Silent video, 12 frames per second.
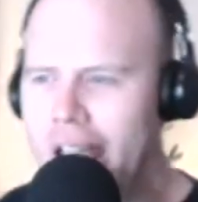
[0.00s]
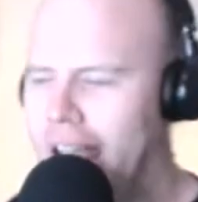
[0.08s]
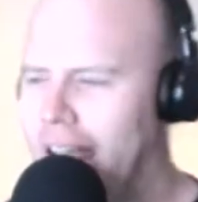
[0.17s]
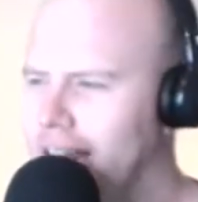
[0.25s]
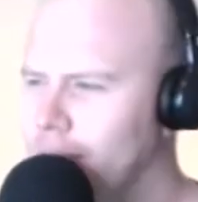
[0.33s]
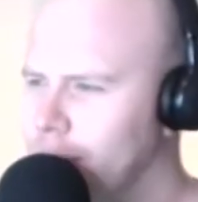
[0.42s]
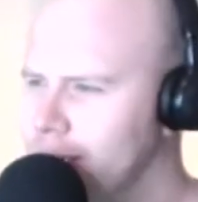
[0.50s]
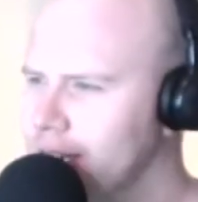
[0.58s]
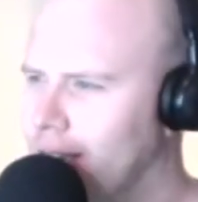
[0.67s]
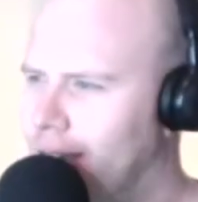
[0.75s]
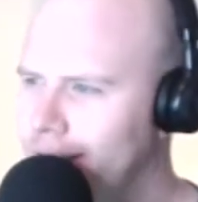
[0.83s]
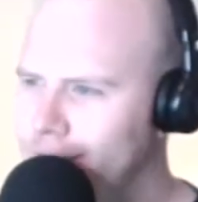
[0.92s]
And it was
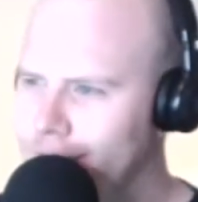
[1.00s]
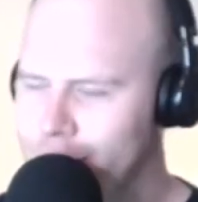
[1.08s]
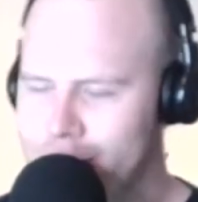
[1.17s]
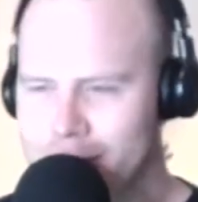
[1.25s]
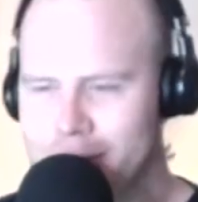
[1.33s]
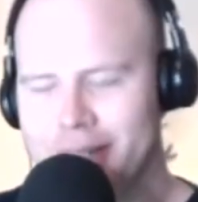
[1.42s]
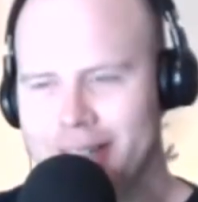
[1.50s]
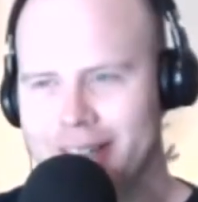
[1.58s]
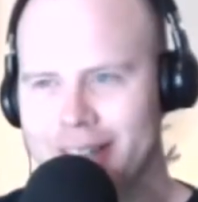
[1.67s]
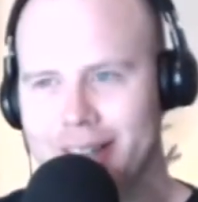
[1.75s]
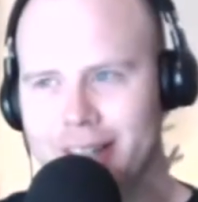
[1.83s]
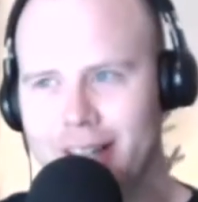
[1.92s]
kind of it was
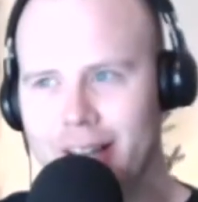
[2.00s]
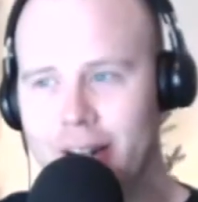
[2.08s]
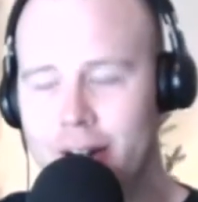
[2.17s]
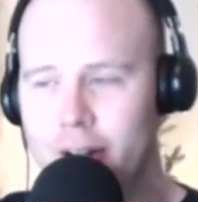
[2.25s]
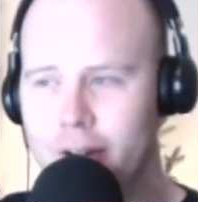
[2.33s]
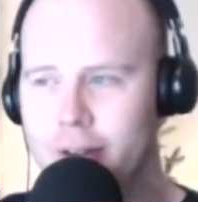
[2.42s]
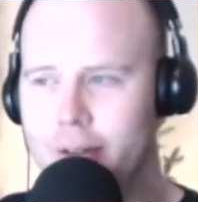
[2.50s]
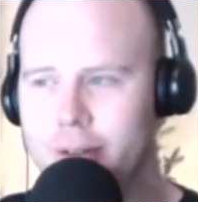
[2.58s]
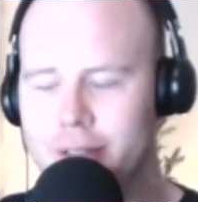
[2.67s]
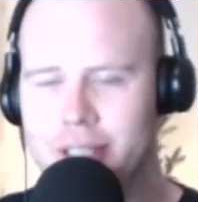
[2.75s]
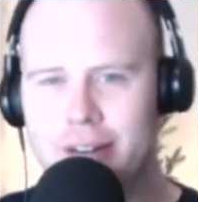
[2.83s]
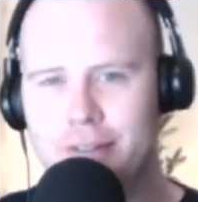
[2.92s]
I don't know,
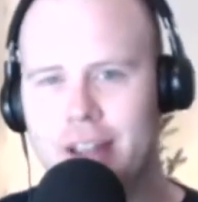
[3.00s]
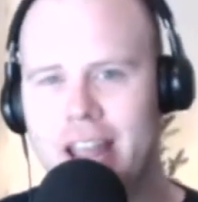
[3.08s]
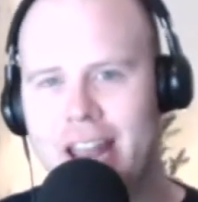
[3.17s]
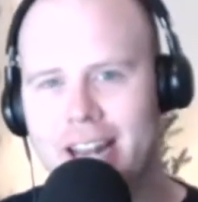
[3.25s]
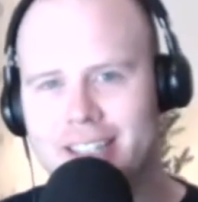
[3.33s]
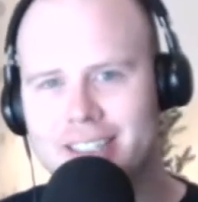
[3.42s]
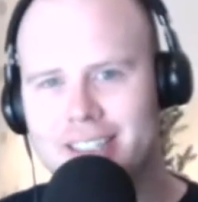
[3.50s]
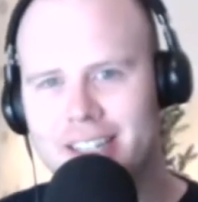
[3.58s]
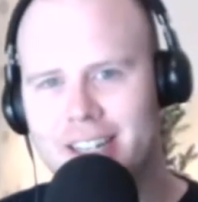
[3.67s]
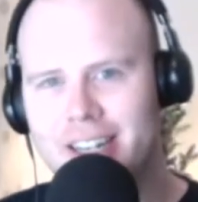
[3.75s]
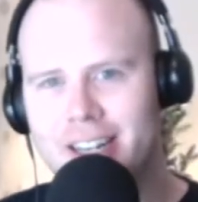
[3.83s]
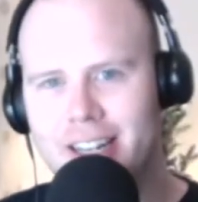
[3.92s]
Jennifer
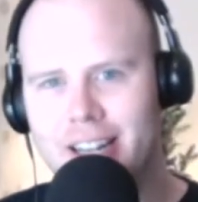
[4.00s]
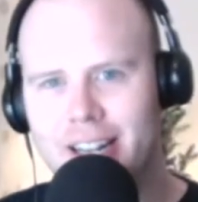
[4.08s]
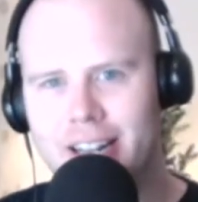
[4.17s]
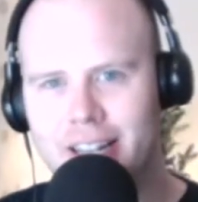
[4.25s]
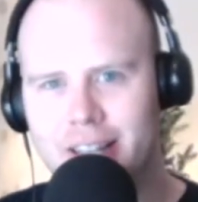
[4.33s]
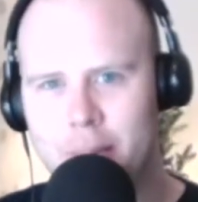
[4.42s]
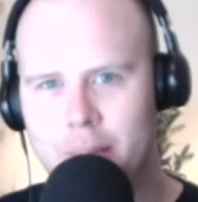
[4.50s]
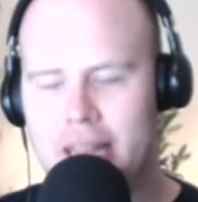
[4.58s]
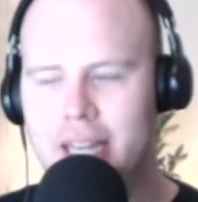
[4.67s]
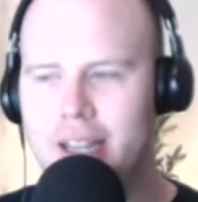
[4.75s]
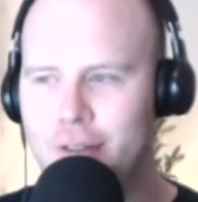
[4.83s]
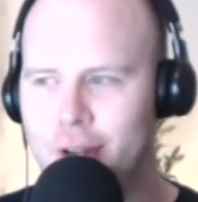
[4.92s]
Aniston in the
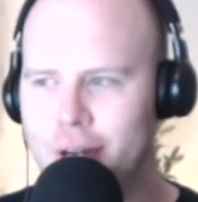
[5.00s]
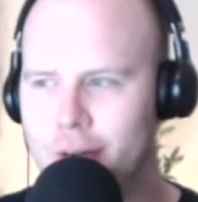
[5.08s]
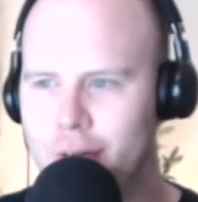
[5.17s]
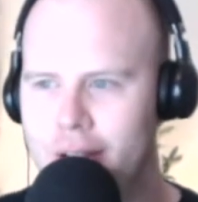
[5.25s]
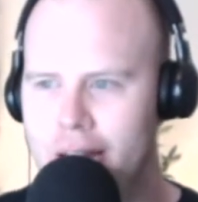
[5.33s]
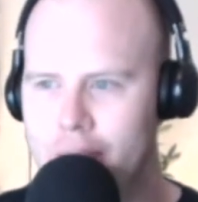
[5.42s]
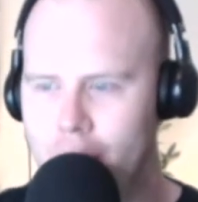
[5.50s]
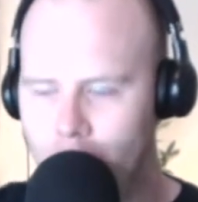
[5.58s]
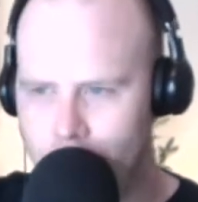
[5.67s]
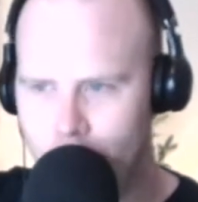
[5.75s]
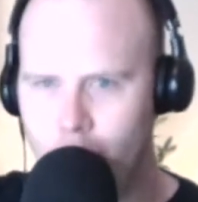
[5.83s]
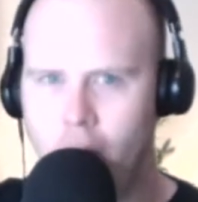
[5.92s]
peak of her career, but
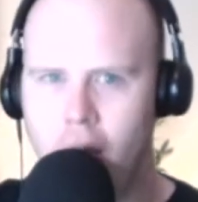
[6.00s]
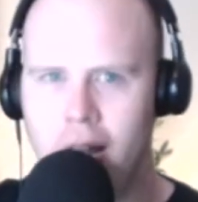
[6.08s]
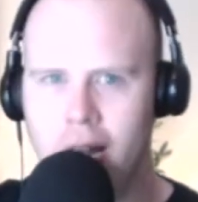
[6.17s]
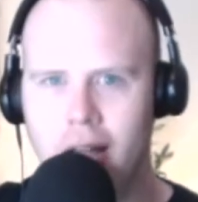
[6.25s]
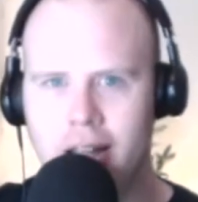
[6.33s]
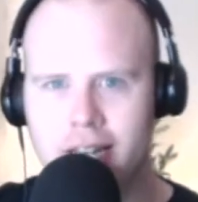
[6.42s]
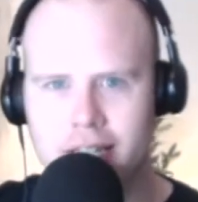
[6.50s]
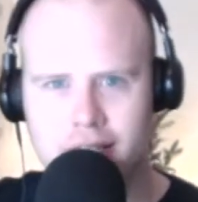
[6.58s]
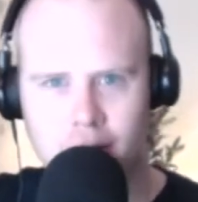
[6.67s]
with no highlights.